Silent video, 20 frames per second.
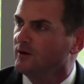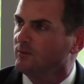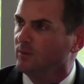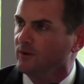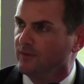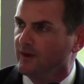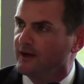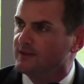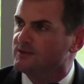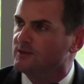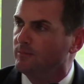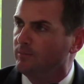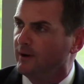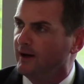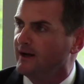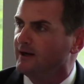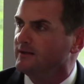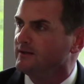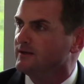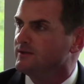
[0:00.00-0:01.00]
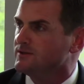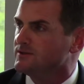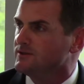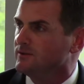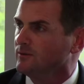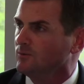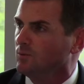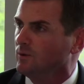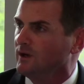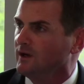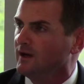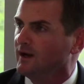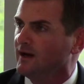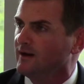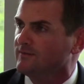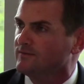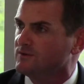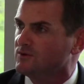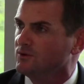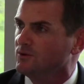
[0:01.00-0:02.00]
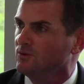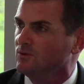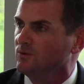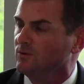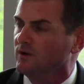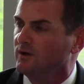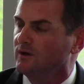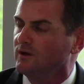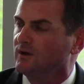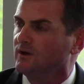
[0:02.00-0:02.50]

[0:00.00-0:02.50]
But that's a balance that we have to